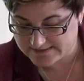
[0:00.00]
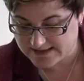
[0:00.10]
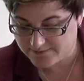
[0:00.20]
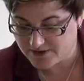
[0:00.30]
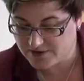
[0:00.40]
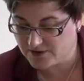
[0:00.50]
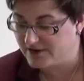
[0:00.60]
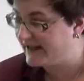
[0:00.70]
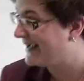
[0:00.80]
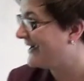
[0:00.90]
the same when you're
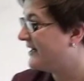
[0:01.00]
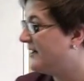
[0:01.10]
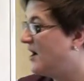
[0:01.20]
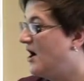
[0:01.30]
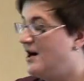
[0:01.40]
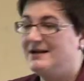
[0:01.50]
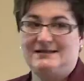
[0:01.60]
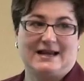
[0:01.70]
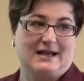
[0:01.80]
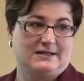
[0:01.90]
looking at
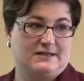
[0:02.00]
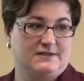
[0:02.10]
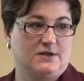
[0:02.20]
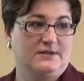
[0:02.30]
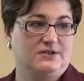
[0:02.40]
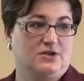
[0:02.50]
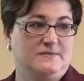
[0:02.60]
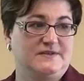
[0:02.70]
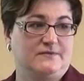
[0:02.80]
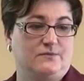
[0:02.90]
content. So in
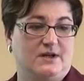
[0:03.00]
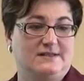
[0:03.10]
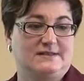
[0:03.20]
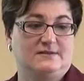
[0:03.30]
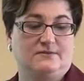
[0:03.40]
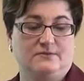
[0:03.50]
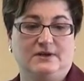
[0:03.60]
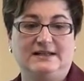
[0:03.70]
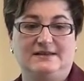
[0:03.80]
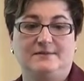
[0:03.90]
terms of what's
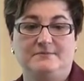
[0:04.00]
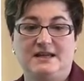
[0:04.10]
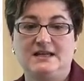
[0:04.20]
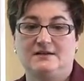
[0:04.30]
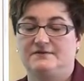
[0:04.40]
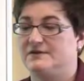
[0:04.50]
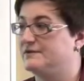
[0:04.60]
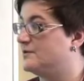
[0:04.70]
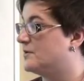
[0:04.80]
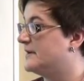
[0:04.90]
really the meat of the
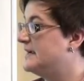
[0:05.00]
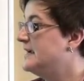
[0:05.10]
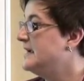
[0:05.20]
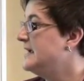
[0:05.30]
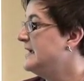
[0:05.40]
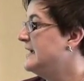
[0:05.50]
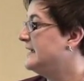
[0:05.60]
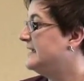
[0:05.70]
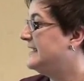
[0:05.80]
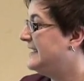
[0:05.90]
story,
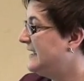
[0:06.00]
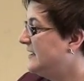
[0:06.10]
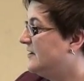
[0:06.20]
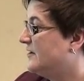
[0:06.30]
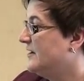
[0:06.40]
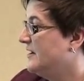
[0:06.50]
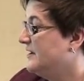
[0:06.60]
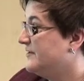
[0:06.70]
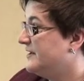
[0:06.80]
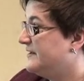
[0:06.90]
here
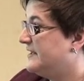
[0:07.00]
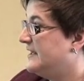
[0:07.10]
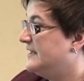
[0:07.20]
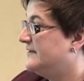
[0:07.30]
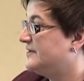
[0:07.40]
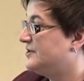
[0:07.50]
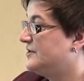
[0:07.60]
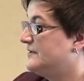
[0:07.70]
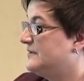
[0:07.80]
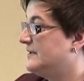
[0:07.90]
the, the, the
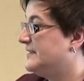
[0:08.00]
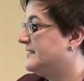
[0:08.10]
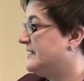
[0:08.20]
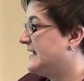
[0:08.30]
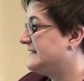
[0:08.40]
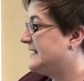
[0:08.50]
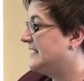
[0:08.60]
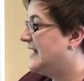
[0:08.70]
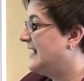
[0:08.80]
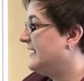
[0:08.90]
children with S
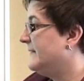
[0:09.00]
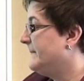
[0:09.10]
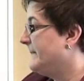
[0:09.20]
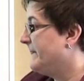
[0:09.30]
L I,